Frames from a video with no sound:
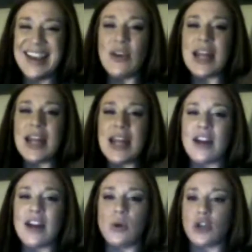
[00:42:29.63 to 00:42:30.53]
can add
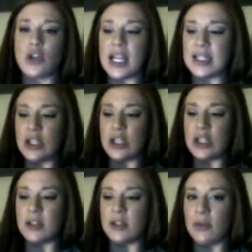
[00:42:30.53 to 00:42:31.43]
cool transitions
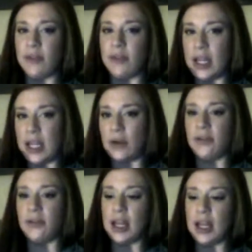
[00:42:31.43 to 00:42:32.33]
from video to
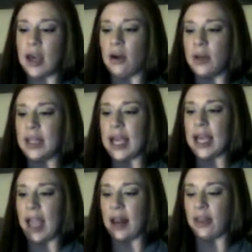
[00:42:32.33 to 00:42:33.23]
video and that kind of
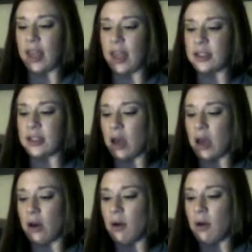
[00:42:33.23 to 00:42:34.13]
thing. So
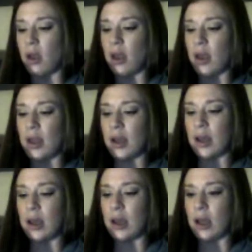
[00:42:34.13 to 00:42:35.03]

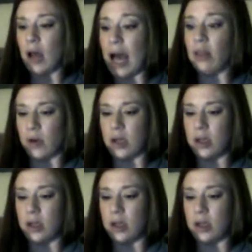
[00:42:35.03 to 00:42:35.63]
I love that